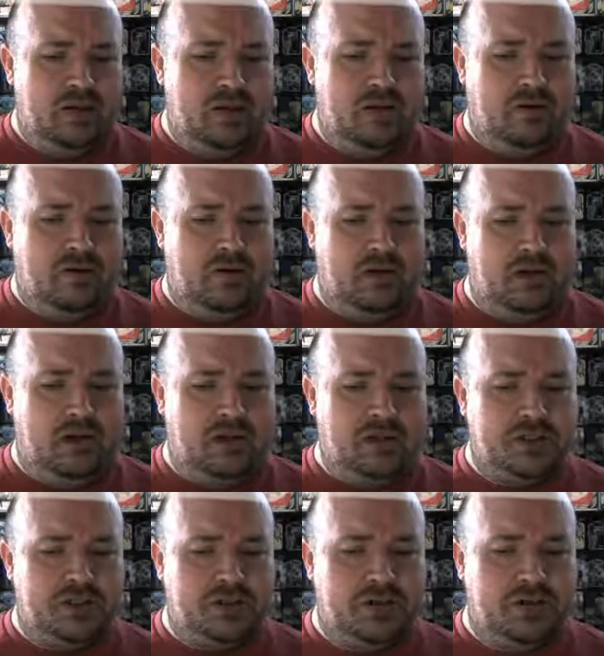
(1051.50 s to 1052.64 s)
Alright,
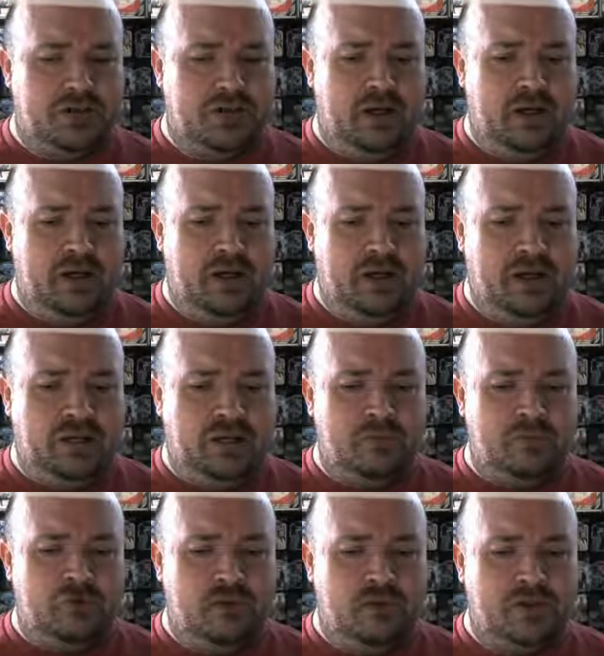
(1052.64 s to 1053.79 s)
so now I'm
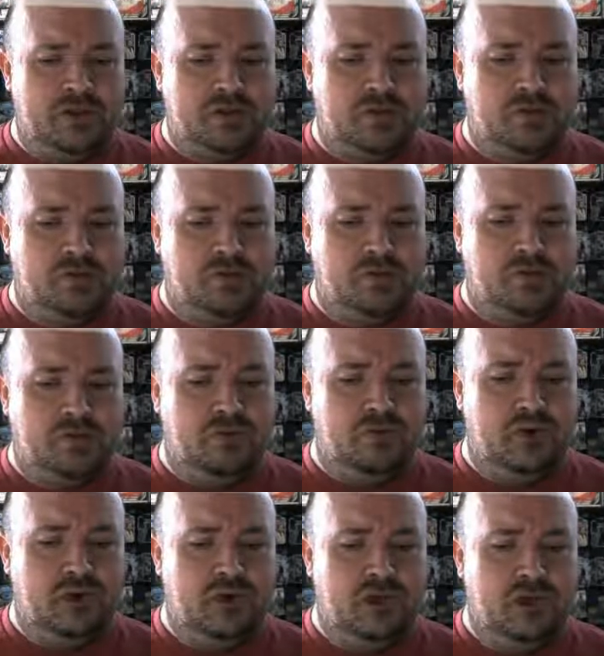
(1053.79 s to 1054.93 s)
trying to...
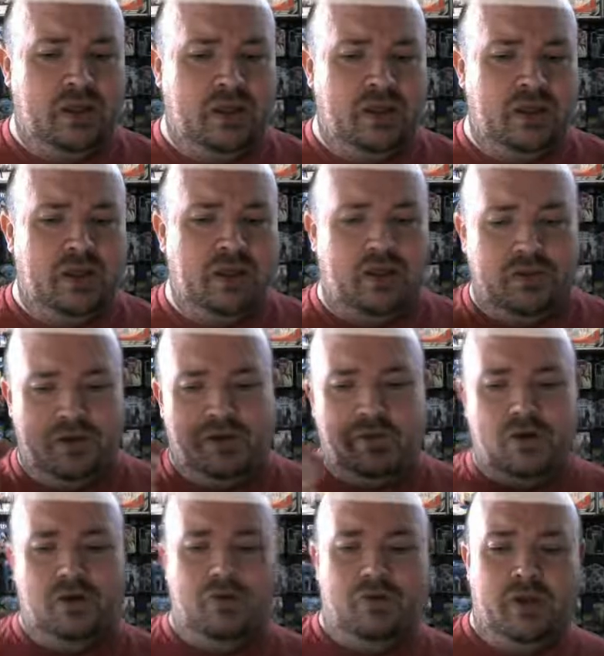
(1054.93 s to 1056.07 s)
There we
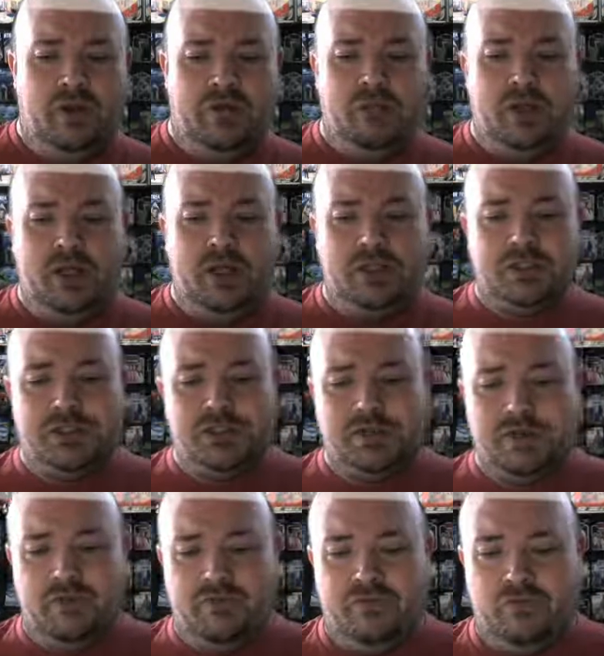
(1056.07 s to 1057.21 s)
go. We have a match.
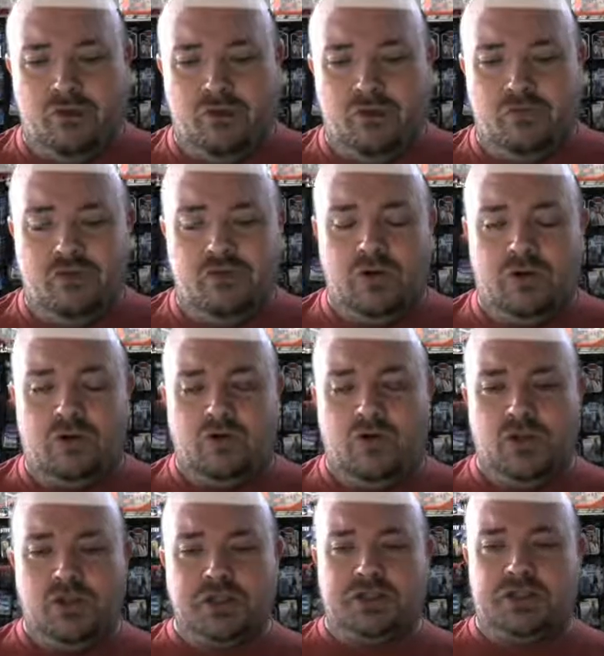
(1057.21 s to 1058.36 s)
We have 4
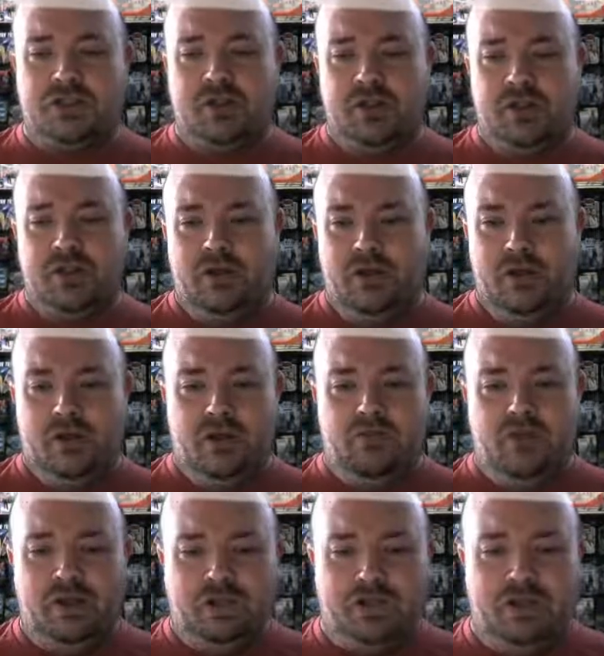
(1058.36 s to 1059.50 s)
across.
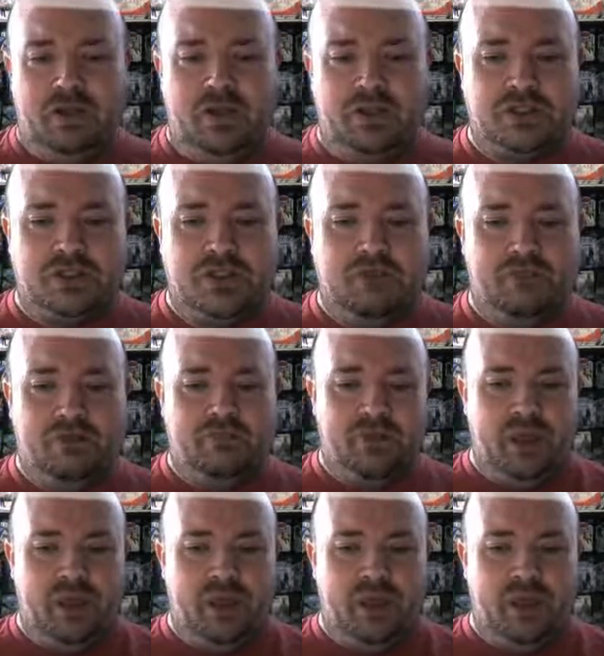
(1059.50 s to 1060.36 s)
Advance to the next level.